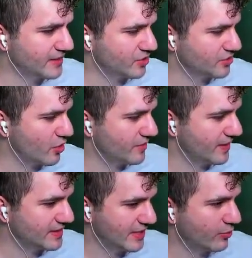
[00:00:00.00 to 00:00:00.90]
So, let's go ahead in
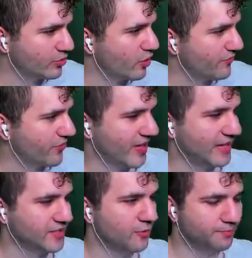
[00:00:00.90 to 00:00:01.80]
this, and we'll go for the Kaito.